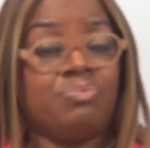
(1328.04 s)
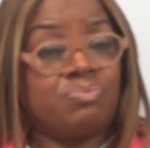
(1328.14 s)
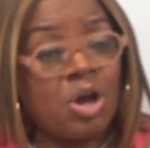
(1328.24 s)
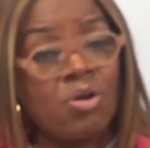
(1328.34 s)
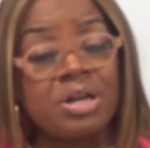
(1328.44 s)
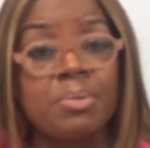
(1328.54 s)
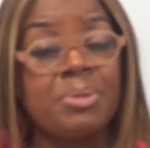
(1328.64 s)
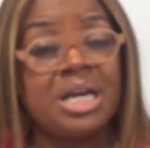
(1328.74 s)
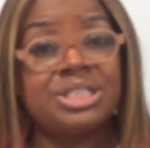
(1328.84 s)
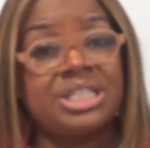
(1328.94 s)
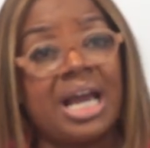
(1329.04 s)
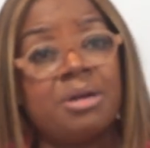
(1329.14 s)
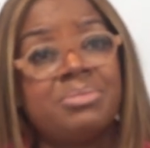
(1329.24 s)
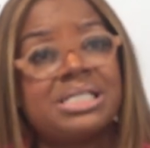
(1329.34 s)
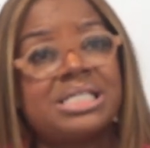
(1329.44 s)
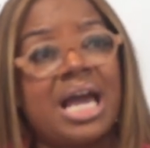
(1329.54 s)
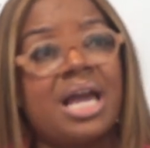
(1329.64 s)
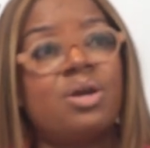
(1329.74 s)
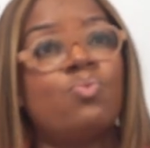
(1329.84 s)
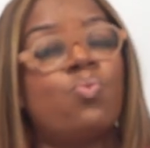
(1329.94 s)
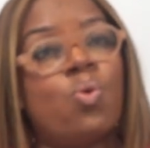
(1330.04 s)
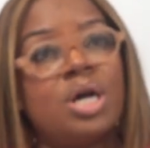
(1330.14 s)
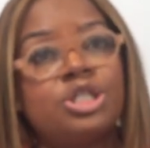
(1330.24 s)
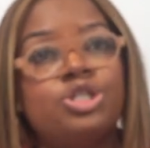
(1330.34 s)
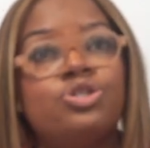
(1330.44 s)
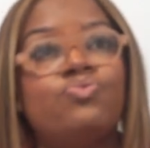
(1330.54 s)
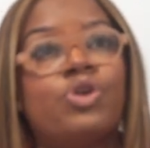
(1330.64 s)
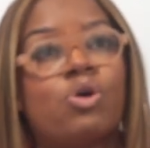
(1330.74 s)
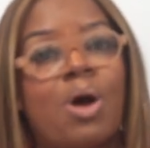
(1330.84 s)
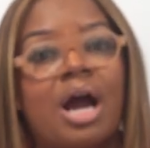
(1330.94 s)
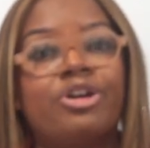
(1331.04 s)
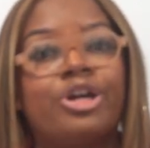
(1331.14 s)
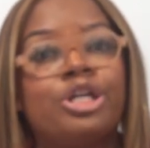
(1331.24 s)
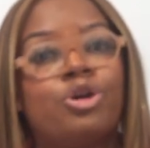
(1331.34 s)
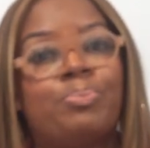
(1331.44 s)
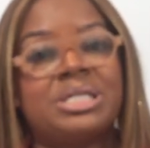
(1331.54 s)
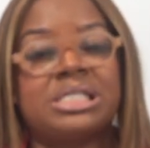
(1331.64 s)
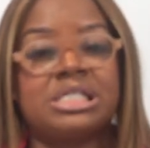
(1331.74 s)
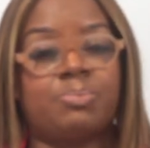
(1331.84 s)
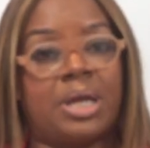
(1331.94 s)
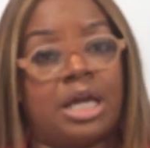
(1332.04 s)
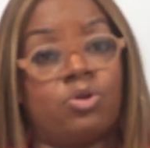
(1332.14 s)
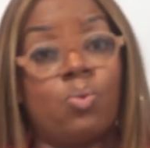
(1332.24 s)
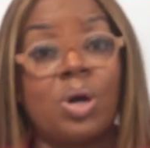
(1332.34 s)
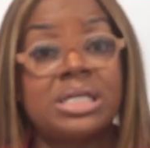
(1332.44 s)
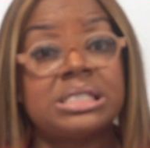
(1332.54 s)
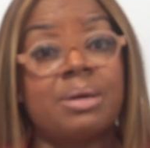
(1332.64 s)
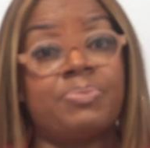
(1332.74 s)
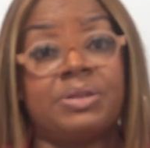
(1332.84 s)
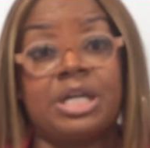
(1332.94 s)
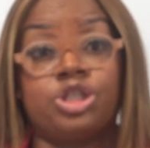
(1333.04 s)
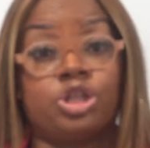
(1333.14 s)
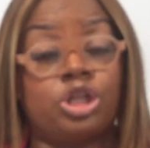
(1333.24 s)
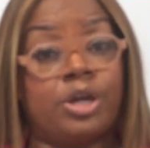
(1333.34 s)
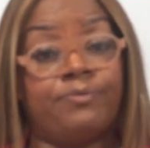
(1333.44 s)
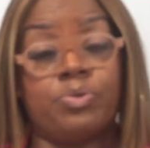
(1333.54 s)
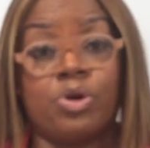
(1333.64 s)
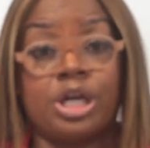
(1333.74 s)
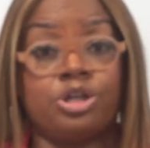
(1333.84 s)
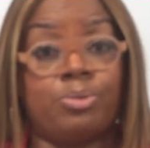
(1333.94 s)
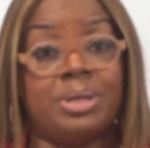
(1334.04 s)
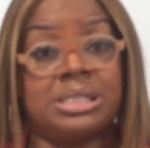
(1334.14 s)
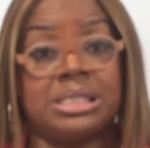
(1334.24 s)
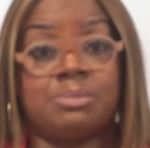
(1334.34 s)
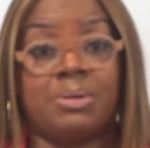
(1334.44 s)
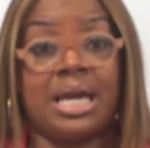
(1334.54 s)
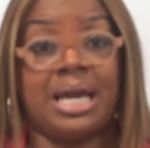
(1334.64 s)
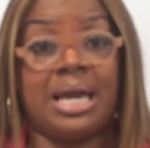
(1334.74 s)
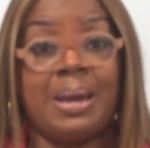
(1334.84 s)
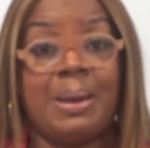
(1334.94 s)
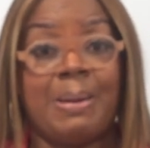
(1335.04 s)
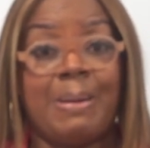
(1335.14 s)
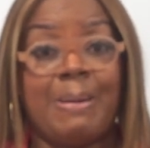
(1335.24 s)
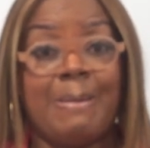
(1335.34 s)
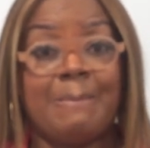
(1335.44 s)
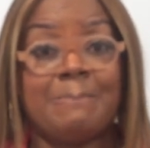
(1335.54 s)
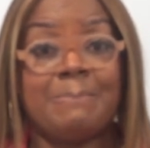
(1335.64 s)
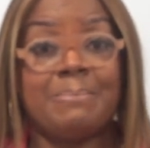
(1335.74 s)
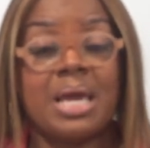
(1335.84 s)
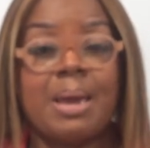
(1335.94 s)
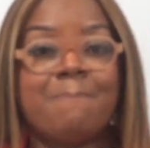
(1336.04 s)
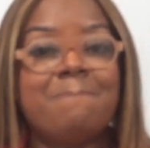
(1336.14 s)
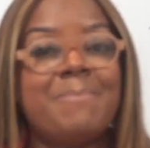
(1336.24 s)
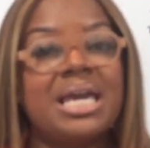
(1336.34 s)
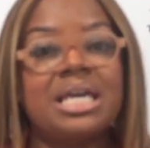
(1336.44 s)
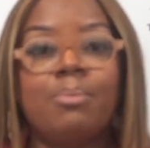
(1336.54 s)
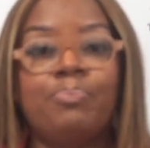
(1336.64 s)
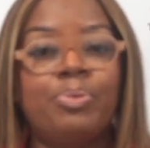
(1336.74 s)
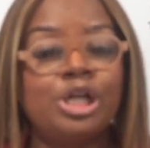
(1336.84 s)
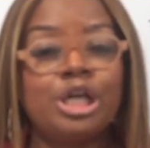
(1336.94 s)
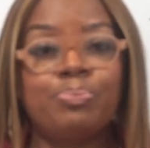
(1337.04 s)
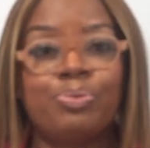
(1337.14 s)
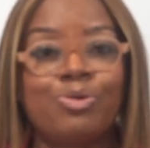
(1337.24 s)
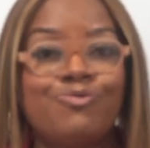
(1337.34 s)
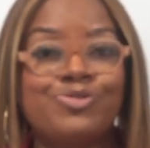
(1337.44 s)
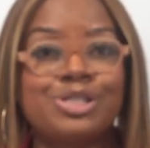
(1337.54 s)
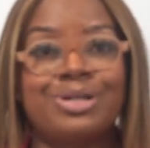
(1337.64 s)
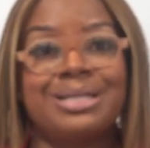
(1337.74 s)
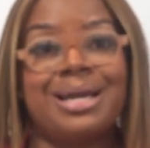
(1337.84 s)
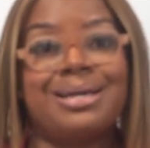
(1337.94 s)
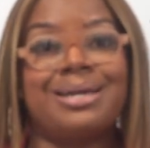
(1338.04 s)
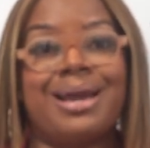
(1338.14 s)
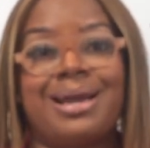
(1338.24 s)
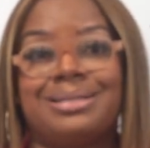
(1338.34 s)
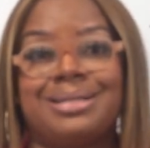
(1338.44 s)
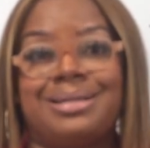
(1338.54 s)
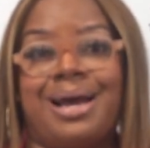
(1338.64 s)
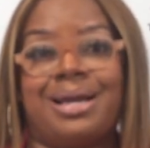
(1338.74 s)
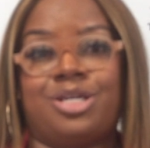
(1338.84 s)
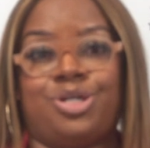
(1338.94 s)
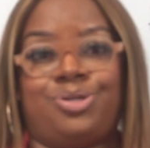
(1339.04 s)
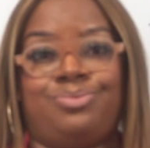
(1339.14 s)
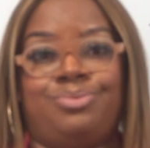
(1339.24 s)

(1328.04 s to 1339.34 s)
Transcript: Don't even be ashamed to say, what do you require in your business plan, or what is something that you're looking for in your business plan? Make it bulletproof so that they can't deny you.